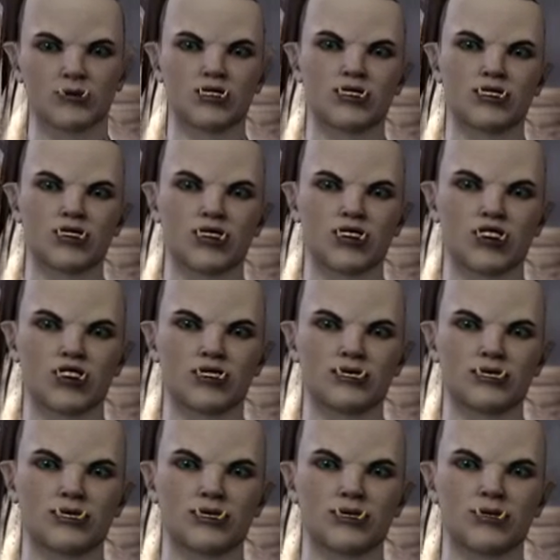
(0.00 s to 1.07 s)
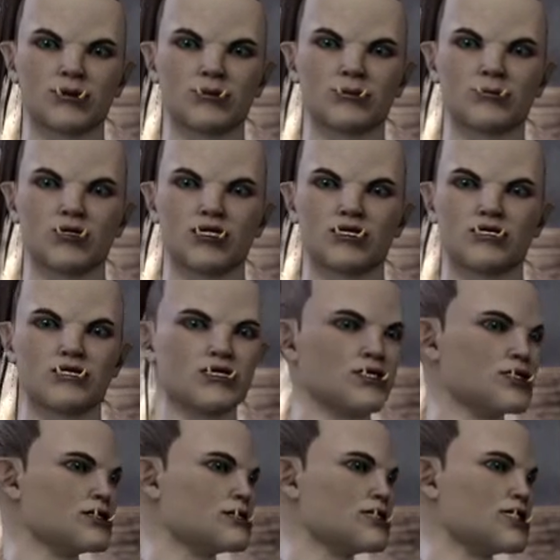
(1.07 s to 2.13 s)
Break hearts, break
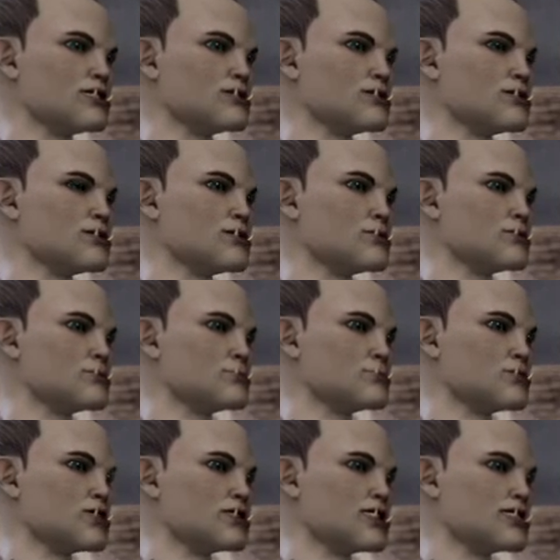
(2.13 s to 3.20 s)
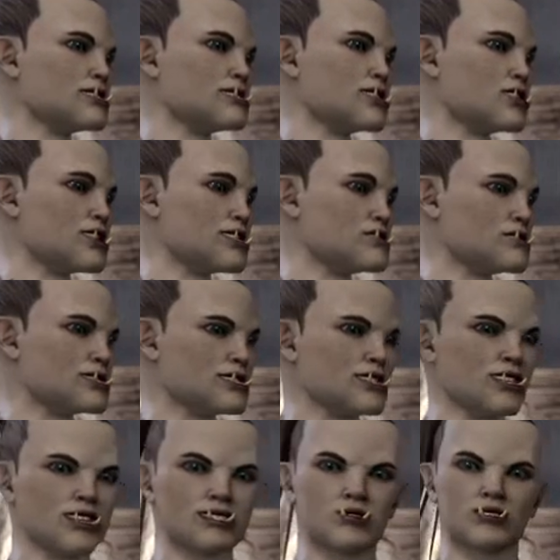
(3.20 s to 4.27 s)
faces, break anything I
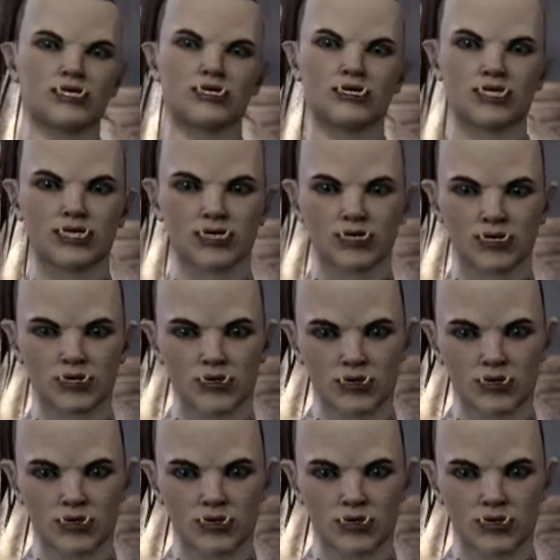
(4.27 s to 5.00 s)
feel like, really.